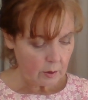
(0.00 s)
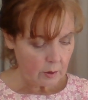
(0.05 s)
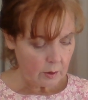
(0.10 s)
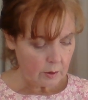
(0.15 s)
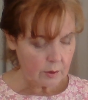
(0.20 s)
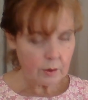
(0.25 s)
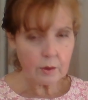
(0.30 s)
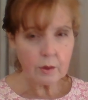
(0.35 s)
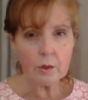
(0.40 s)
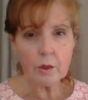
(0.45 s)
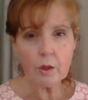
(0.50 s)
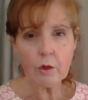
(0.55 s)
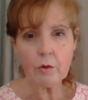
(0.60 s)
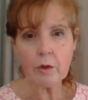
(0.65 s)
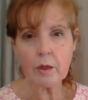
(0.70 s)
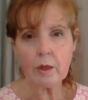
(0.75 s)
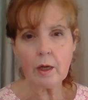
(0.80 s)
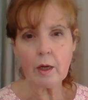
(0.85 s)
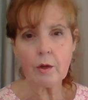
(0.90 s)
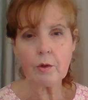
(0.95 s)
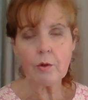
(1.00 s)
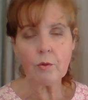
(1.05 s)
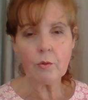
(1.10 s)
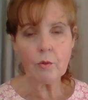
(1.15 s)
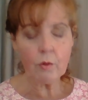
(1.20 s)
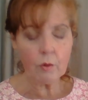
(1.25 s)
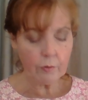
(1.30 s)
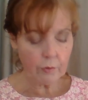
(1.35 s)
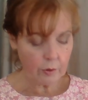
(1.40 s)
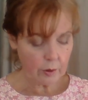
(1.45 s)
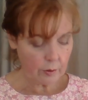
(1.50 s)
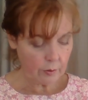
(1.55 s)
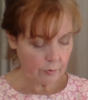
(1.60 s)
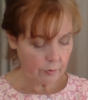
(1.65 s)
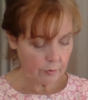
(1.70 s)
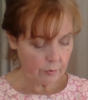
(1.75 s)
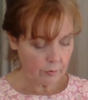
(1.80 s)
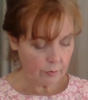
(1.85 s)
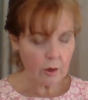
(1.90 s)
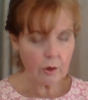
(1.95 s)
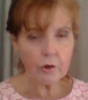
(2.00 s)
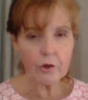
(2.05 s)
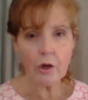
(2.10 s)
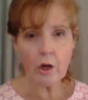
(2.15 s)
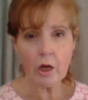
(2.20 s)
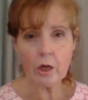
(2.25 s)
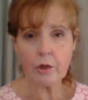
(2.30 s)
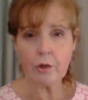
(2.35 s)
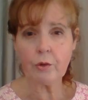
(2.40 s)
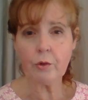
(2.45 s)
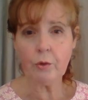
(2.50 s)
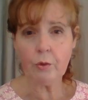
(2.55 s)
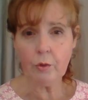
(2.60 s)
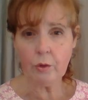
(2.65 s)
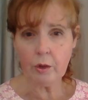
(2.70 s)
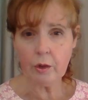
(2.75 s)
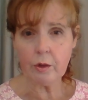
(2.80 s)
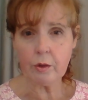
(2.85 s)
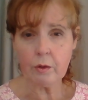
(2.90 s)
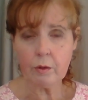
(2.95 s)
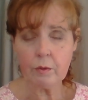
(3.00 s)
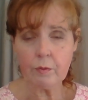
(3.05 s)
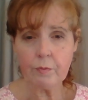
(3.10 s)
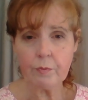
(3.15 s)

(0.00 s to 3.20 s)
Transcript: sneering at you over it, they are not good.